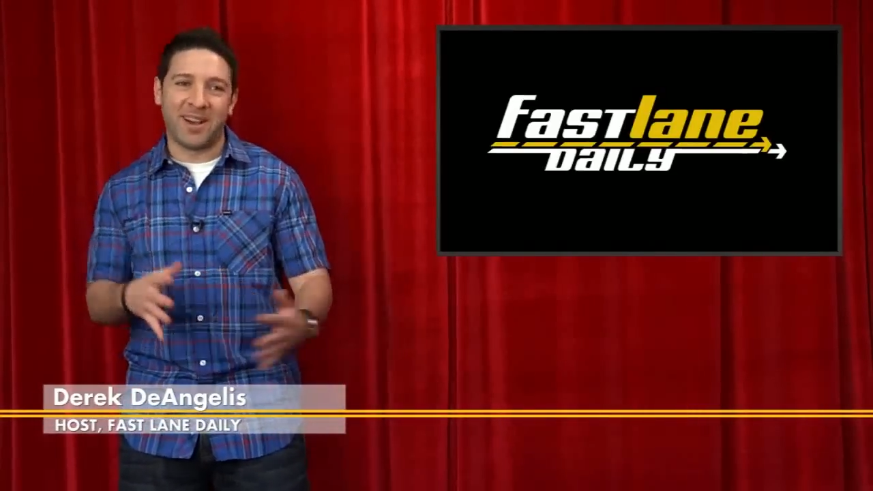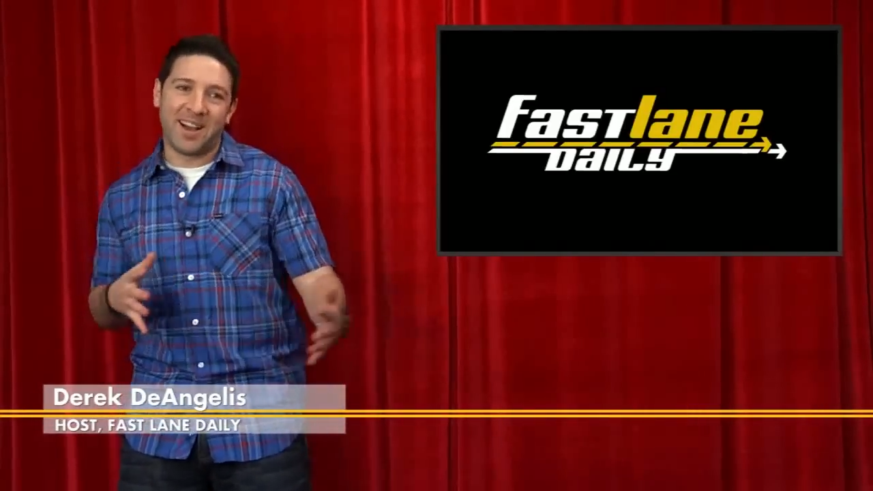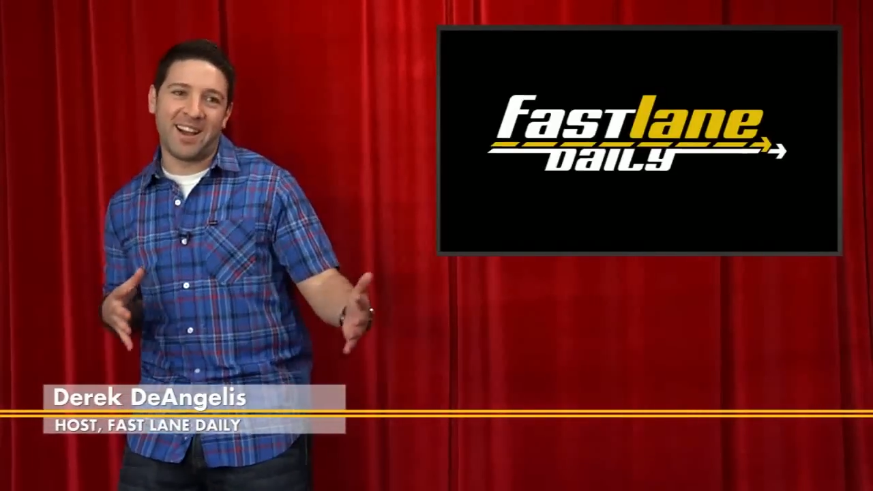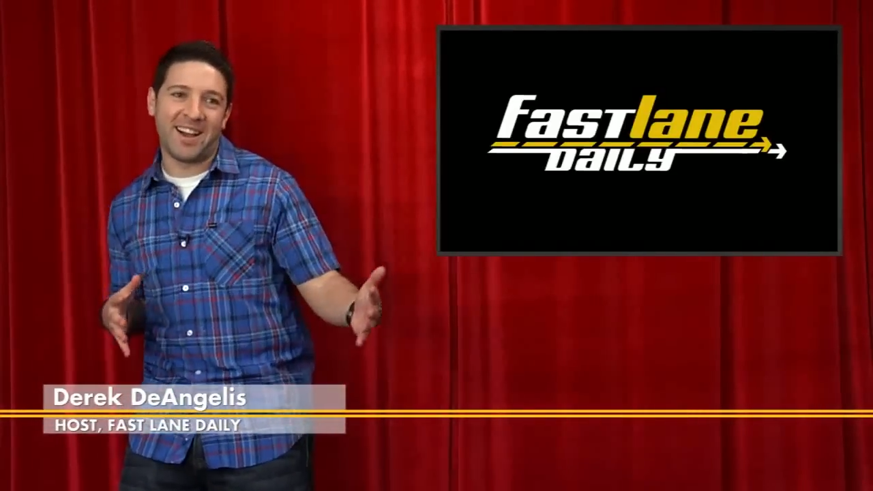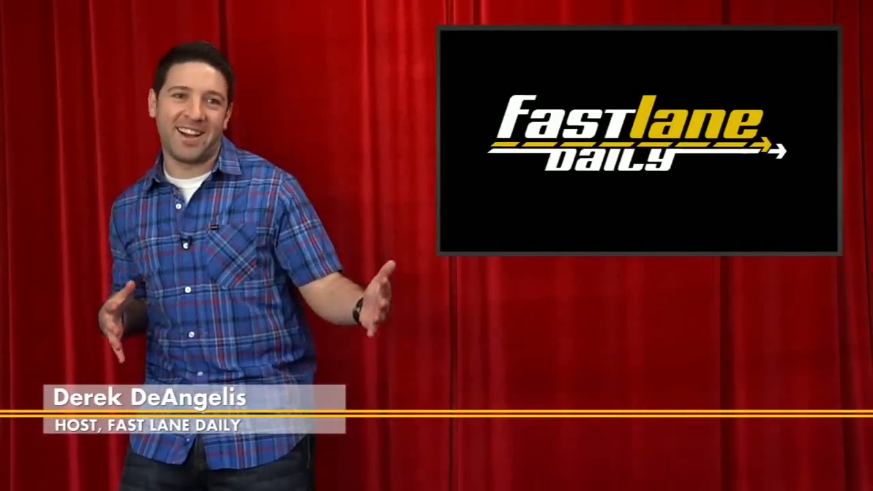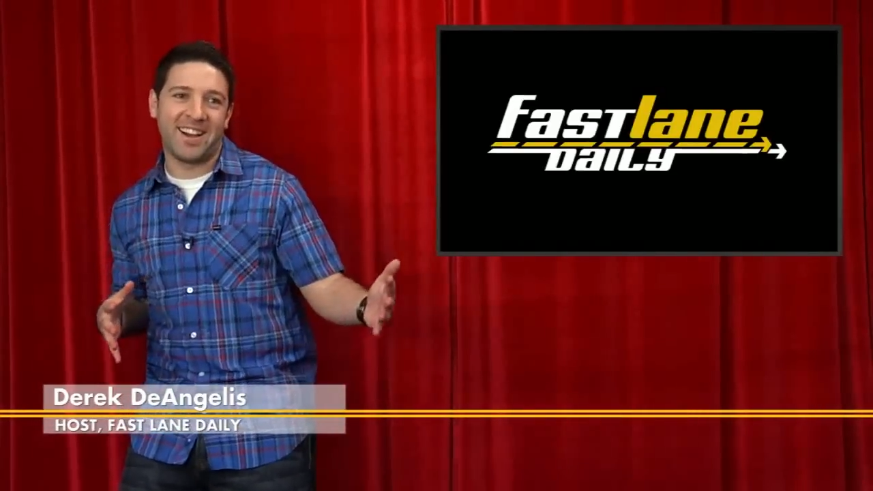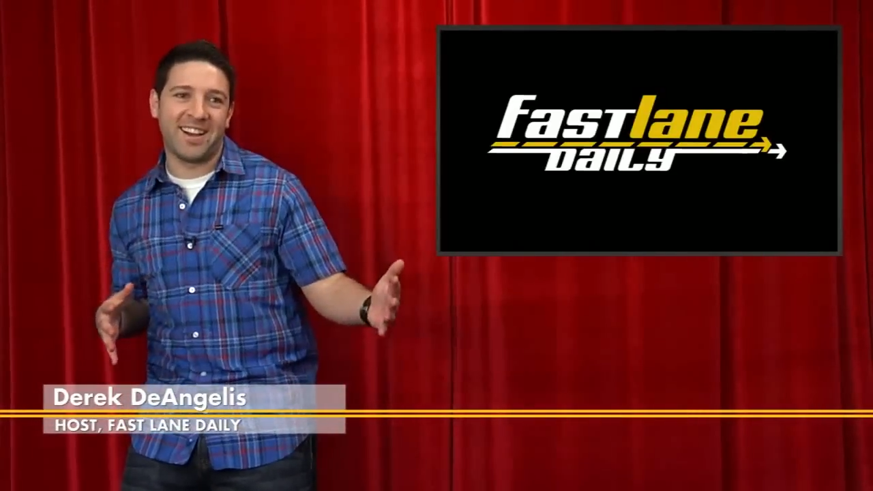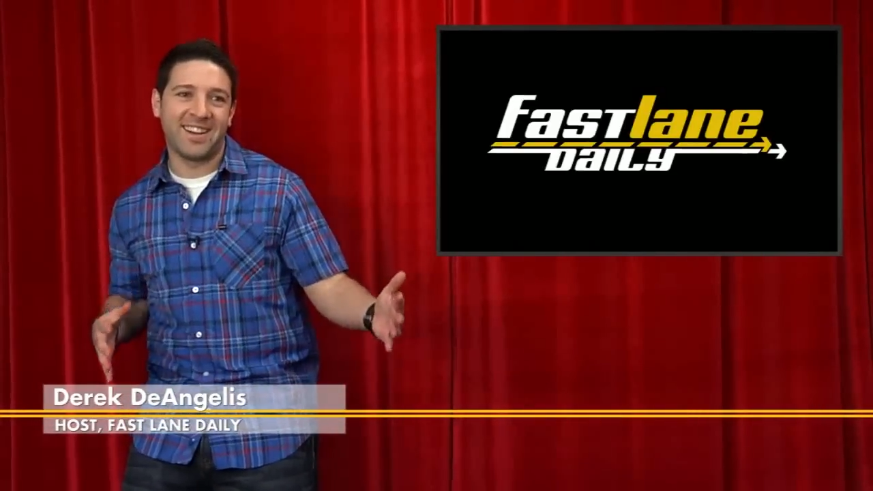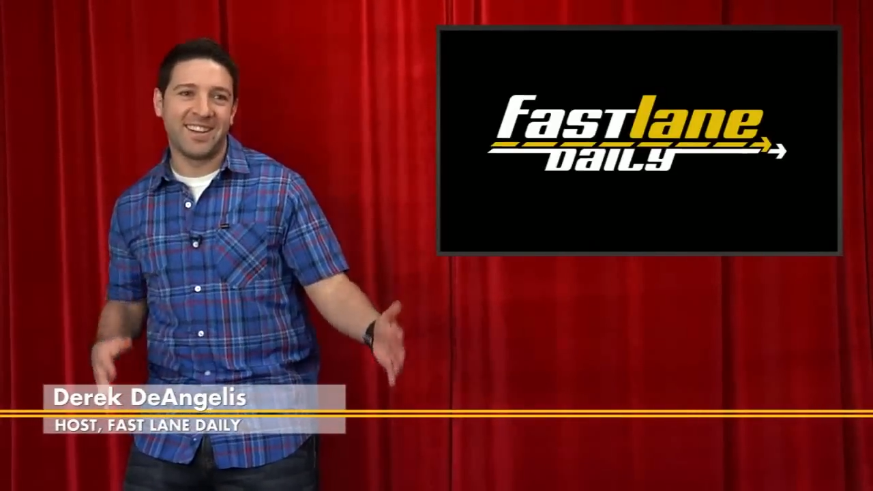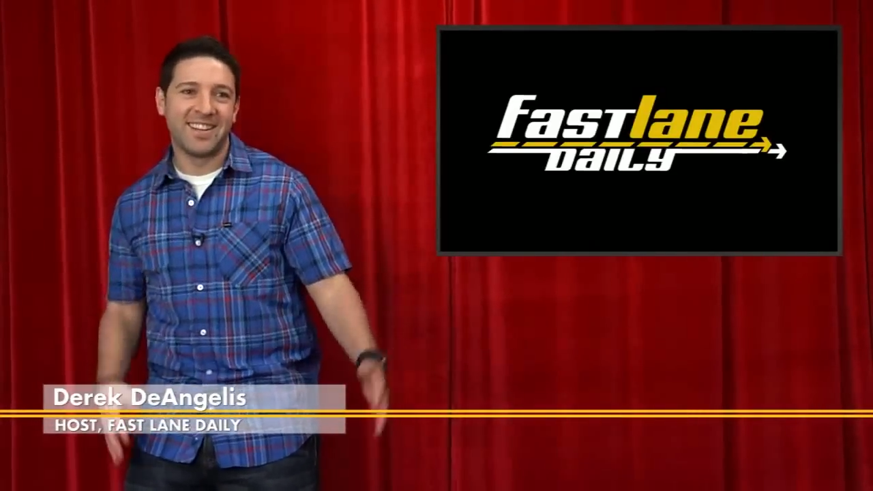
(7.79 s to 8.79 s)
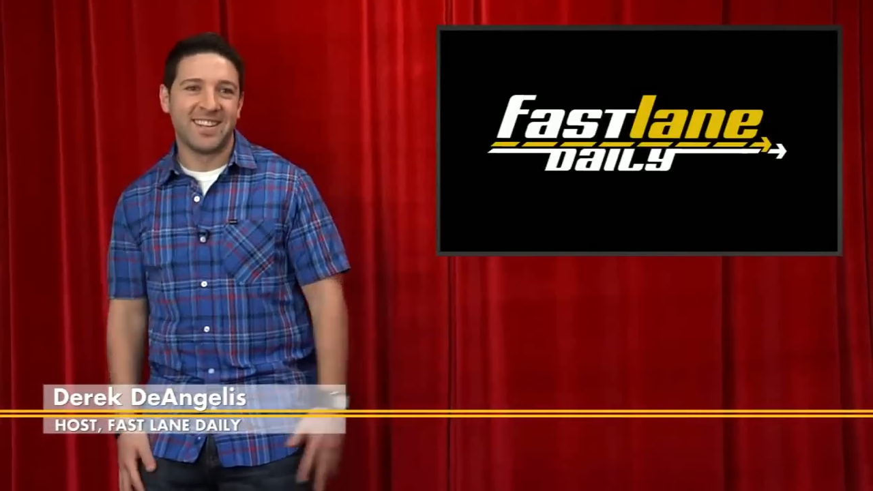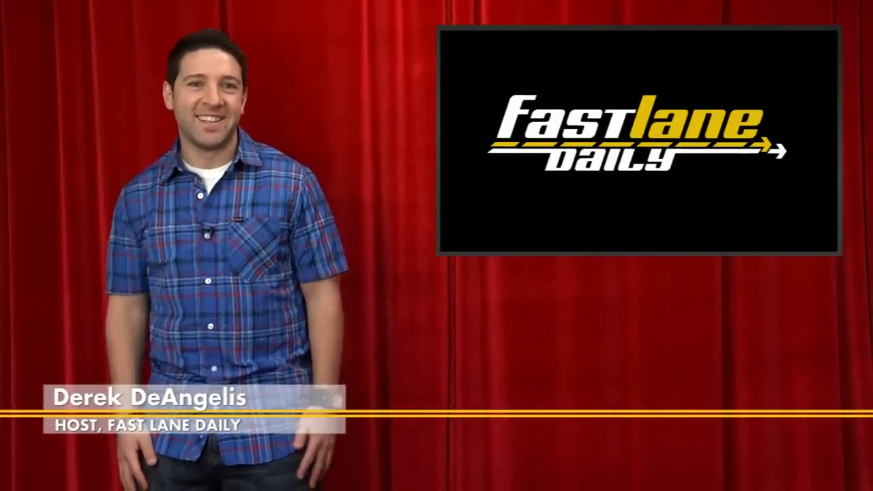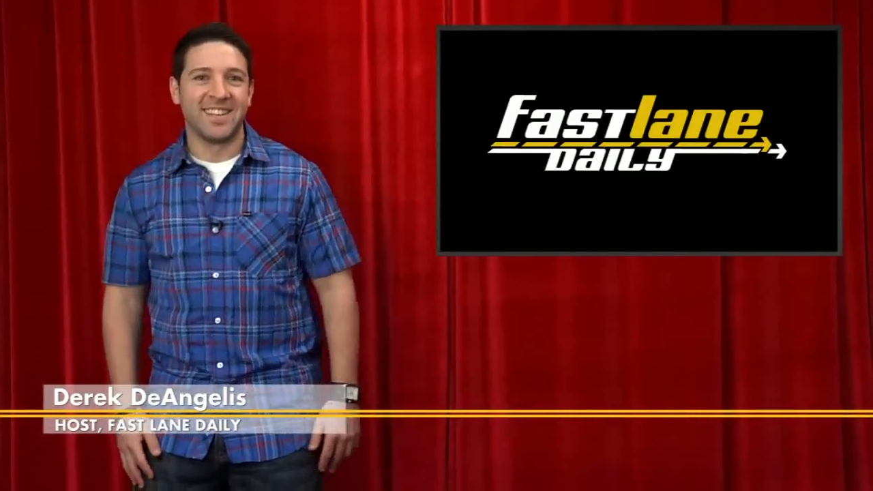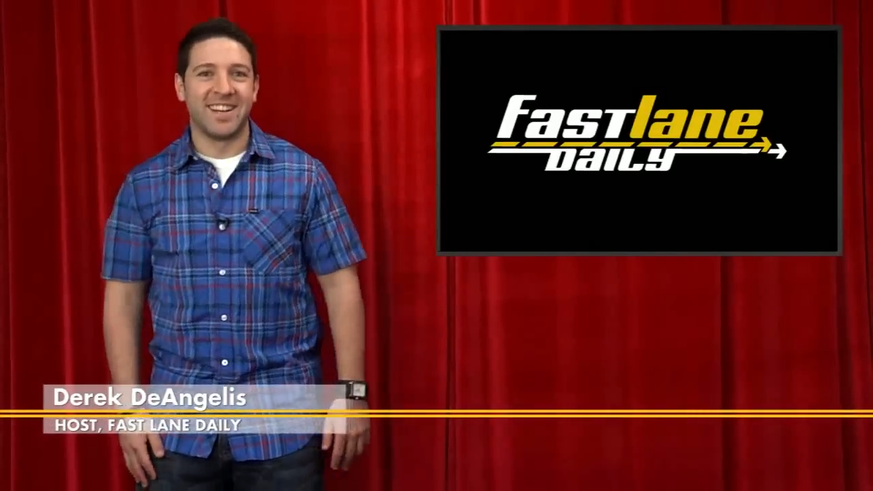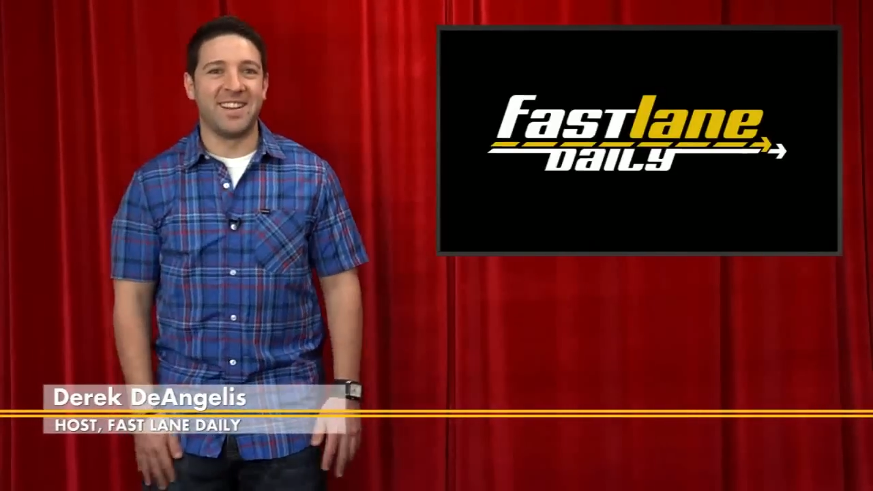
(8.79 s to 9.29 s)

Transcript: ah? You have to make a sound.